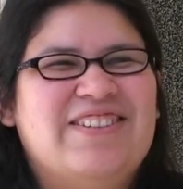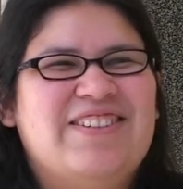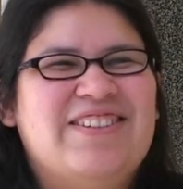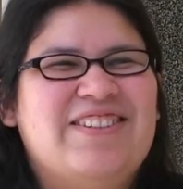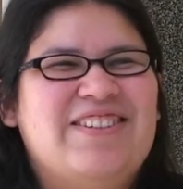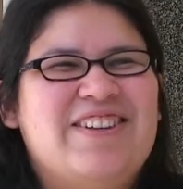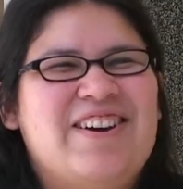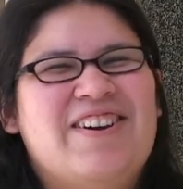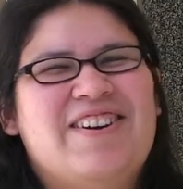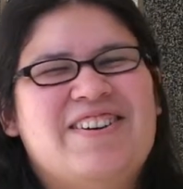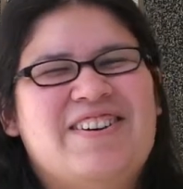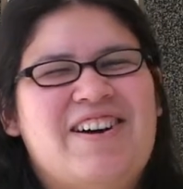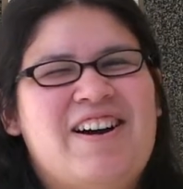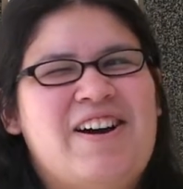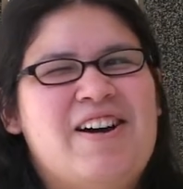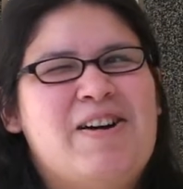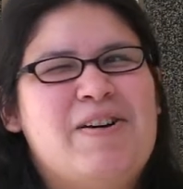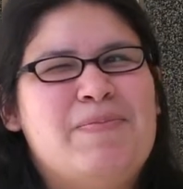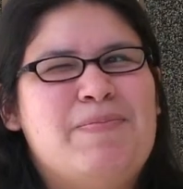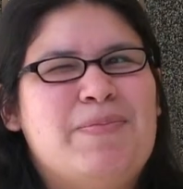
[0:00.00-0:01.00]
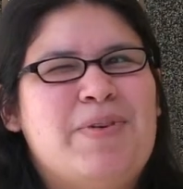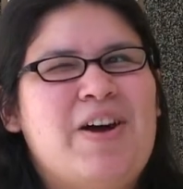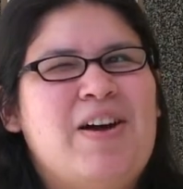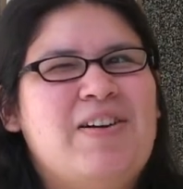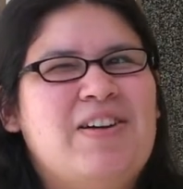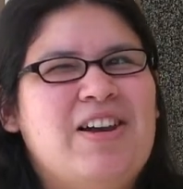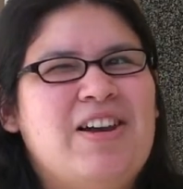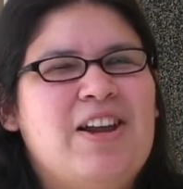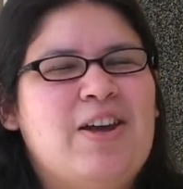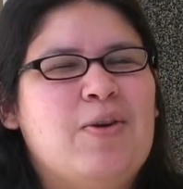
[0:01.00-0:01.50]

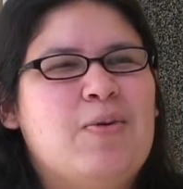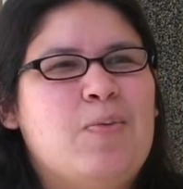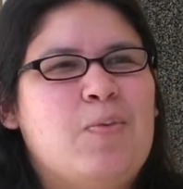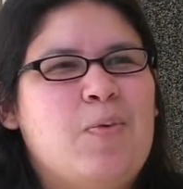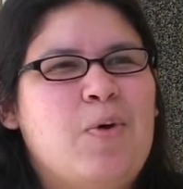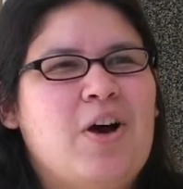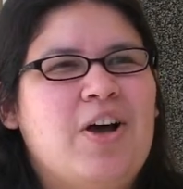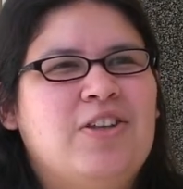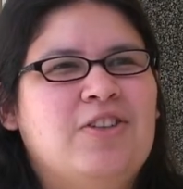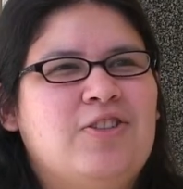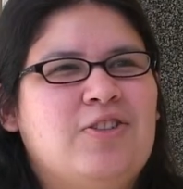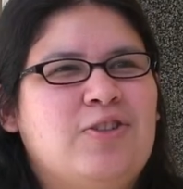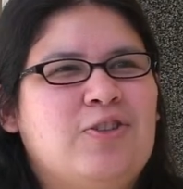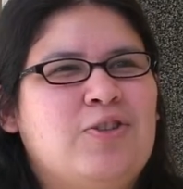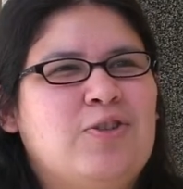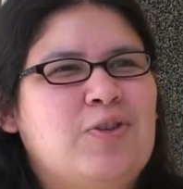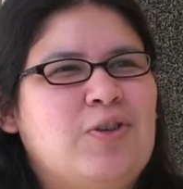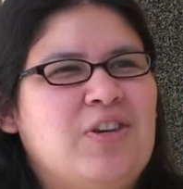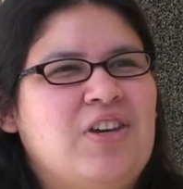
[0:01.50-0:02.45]
like 1 to 2